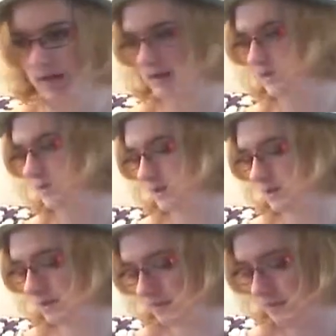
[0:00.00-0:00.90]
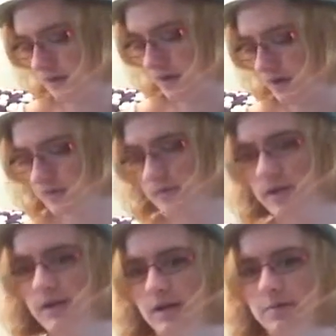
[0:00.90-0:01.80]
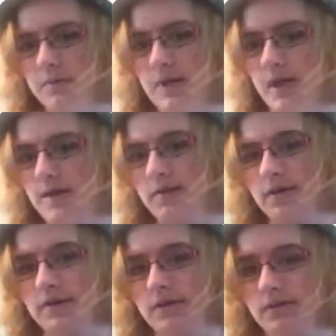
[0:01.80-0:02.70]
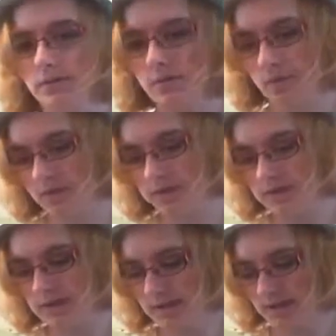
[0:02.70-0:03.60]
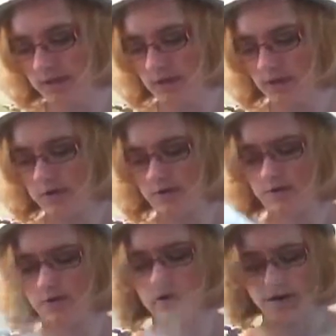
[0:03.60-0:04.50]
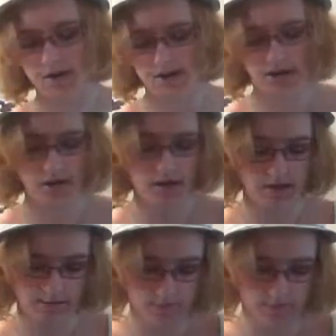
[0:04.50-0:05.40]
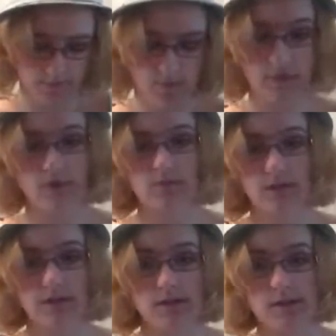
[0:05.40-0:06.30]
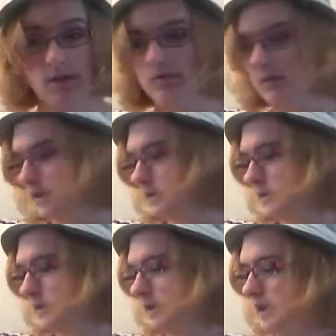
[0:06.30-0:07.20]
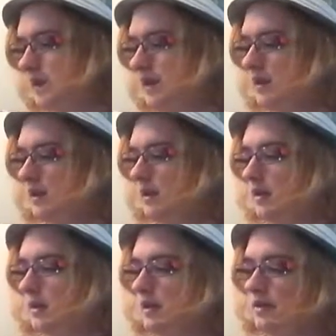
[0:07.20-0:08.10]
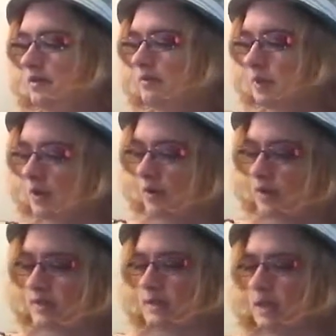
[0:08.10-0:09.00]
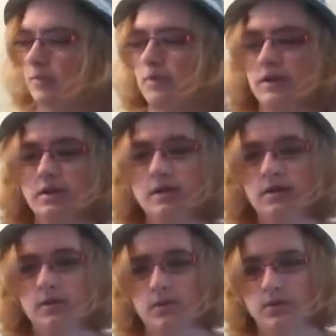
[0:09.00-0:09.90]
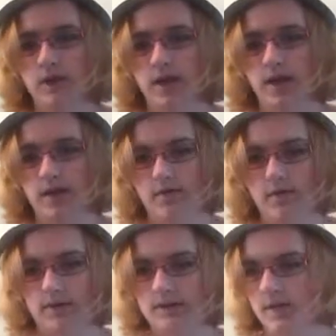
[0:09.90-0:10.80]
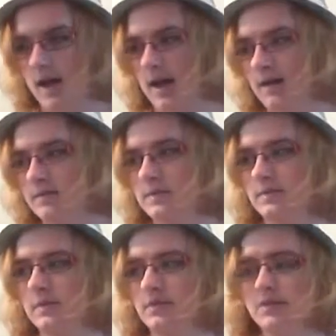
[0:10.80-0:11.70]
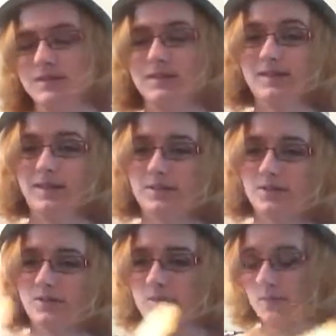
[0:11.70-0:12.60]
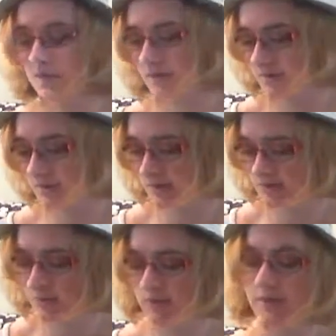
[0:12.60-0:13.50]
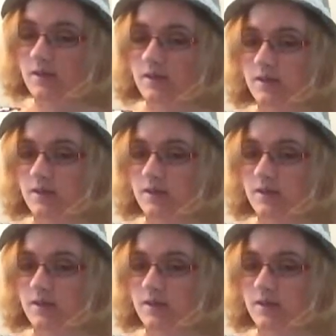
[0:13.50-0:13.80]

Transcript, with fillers: balance is due. Over here we have our only Disney gift card so far, which my husband got for his birthday. Then we go on to day planner, which I have it tabs, which actually was pretty useless, but